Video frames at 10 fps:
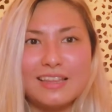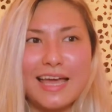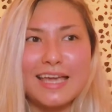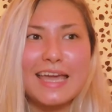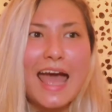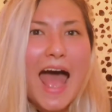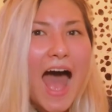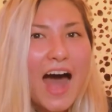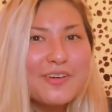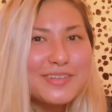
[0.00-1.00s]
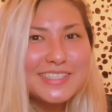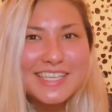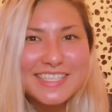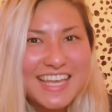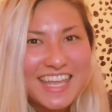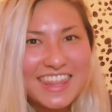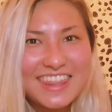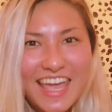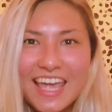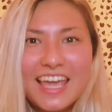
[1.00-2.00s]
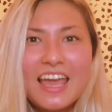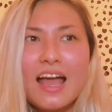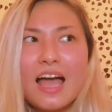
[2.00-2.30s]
Like, how is this a thing?